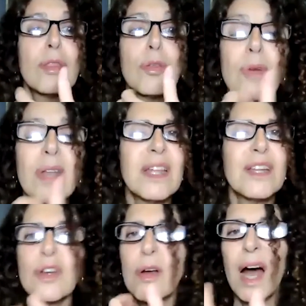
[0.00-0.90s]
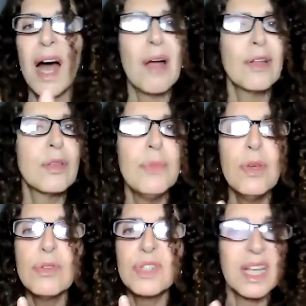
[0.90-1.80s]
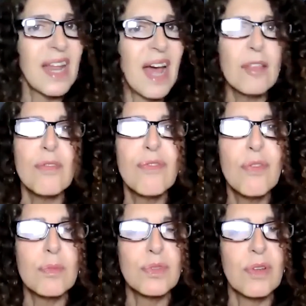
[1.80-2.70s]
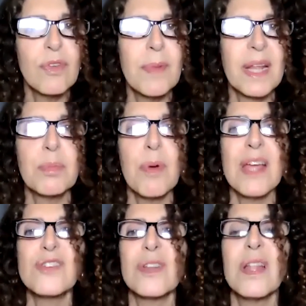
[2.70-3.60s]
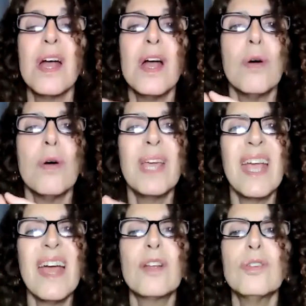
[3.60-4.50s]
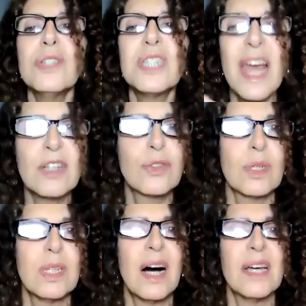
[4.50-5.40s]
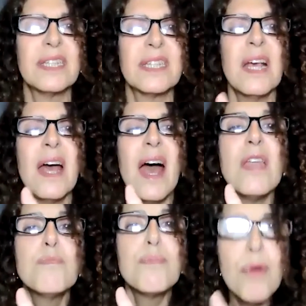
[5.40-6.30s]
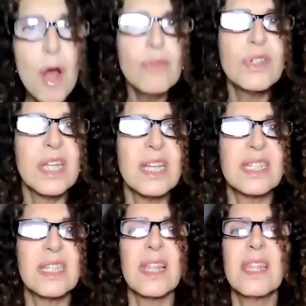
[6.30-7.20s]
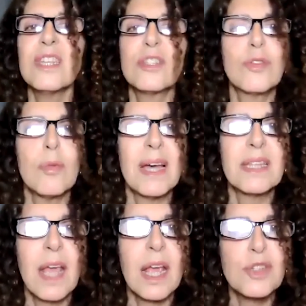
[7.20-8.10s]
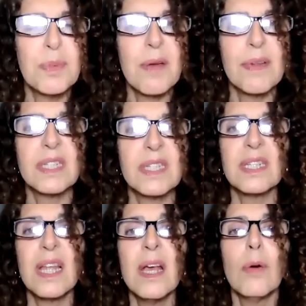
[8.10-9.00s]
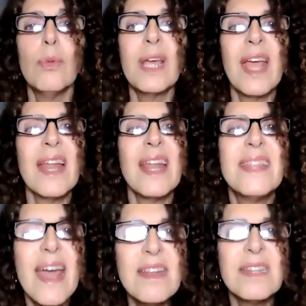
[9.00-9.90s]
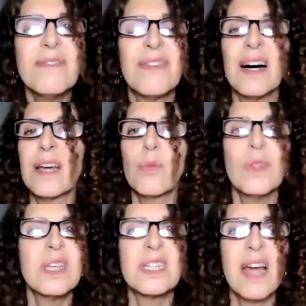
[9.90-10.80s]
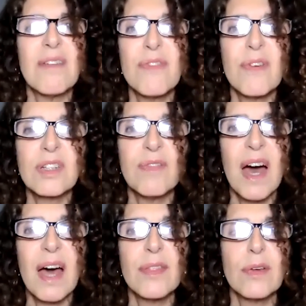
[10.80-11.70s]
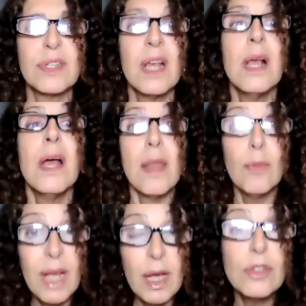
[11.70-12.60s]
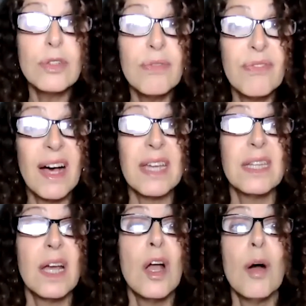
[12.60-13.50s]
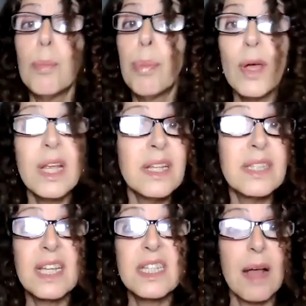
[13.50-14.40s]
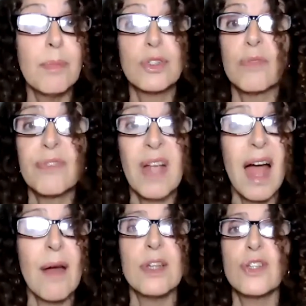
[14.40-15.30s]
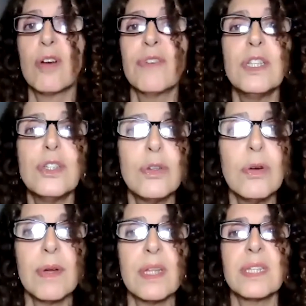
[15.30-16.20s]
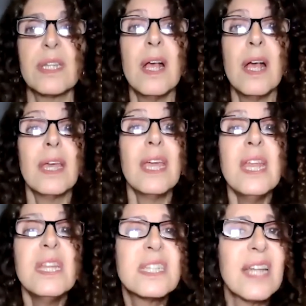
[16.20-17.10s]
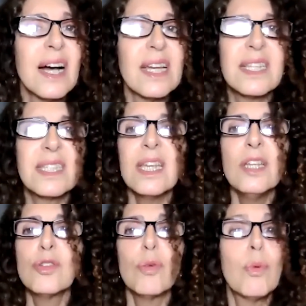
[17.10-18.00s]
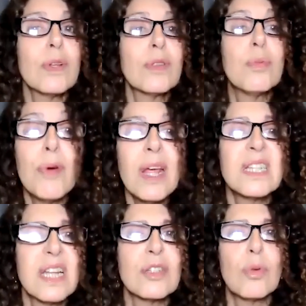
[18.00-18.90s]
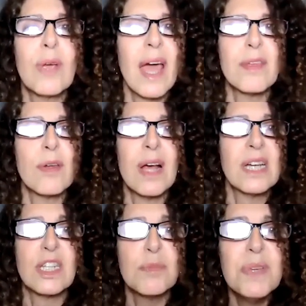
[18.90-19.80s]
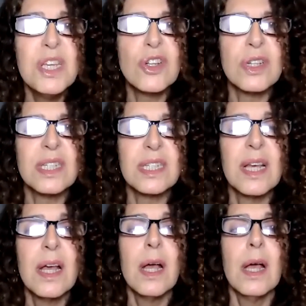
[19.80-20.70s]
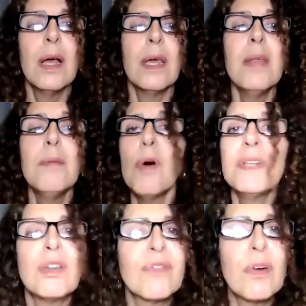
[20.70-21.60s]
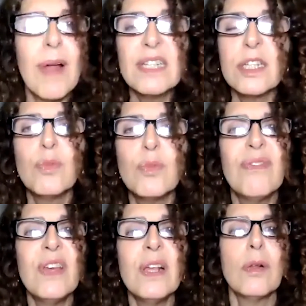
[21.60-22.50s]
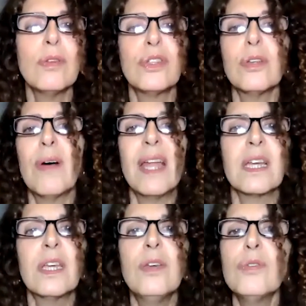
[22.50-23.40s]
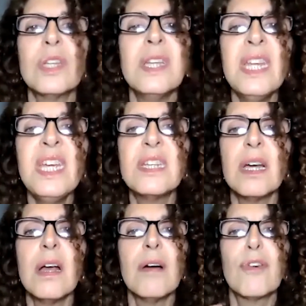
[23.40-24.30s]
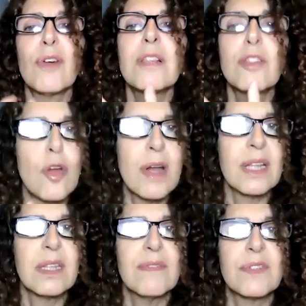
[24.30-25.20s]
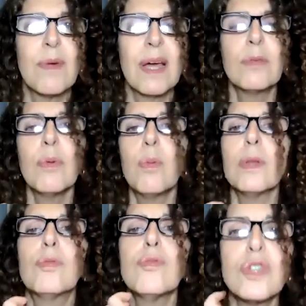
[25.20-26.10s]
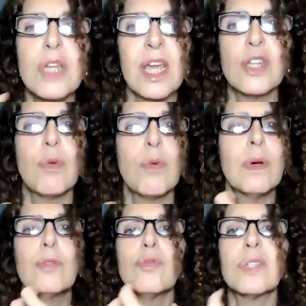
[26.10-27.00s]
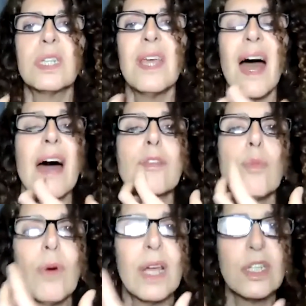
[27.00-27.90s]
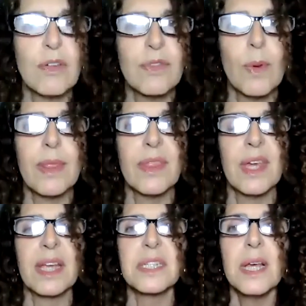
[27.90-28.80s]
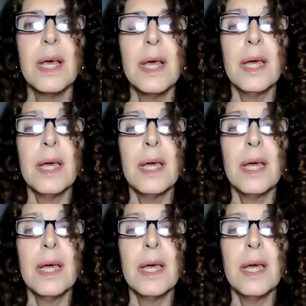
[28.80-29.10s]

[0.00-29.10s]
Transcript: through literature, art, music, and other forms of human expression, we can contextualize and process these traumatic experiences. We can identify with the sufferings of others. And we can also find poignant examples of courage, of endurance, insights into what brings us together as a species. In moments of crisis, we feel also an acute need for alternatives, right? We want to change, we want to see other ways of doing things.